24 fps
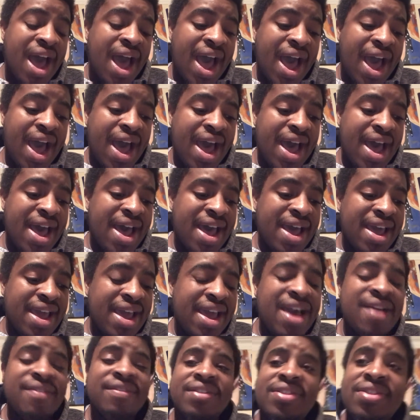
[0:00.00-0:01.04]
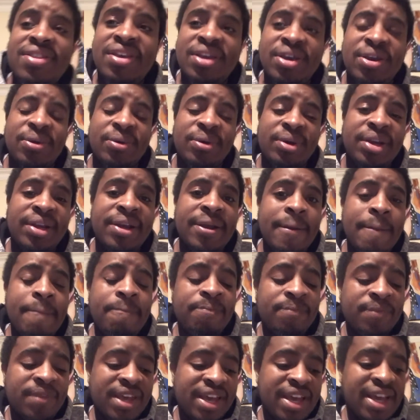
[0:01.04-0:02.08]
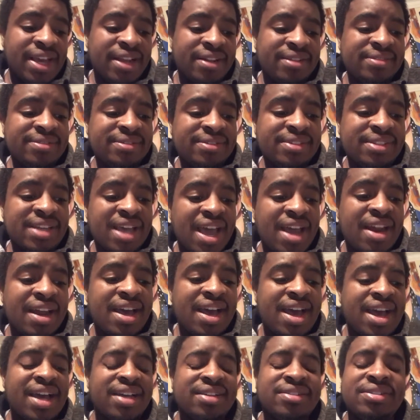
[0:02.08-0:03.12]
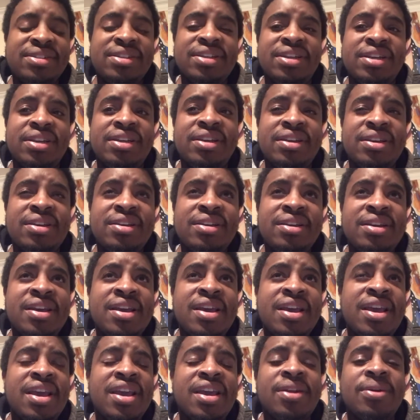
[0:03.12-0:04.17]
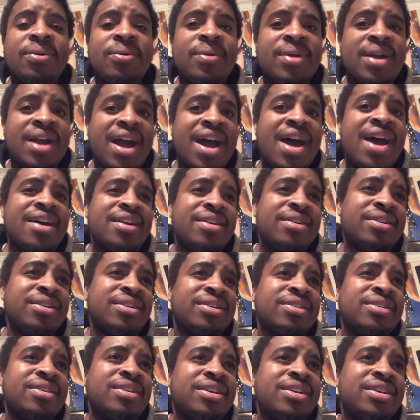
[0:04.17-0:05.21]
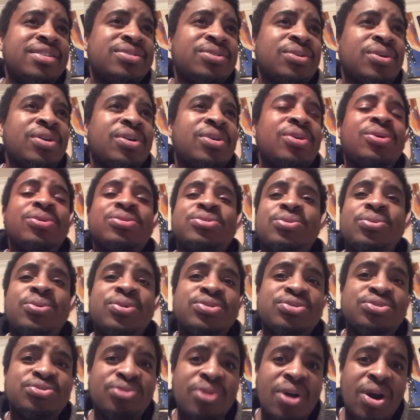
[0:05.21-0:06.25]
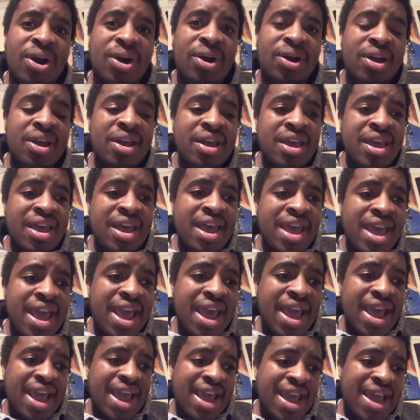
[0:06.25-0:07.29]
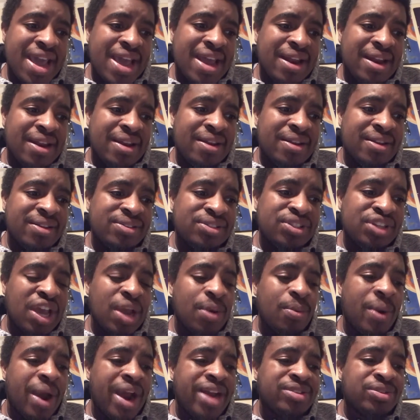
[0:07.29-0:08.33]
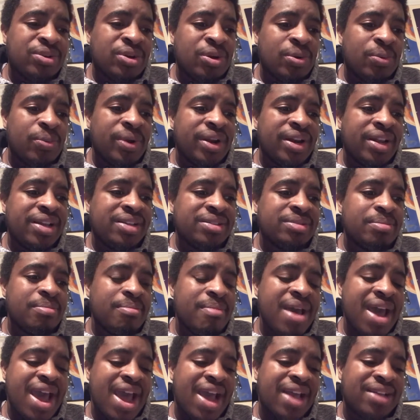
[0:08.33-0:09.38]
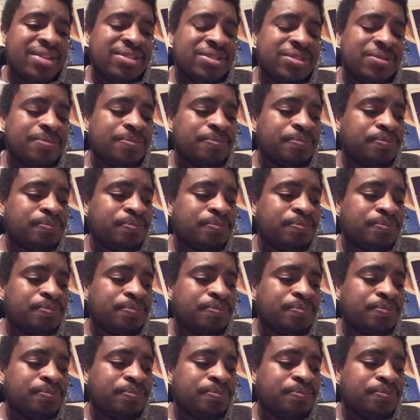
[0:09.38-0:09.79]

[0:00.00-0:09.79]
I have a theory that Tanahashi and Okada is going to go to a draw. And Jay White is going to win his match,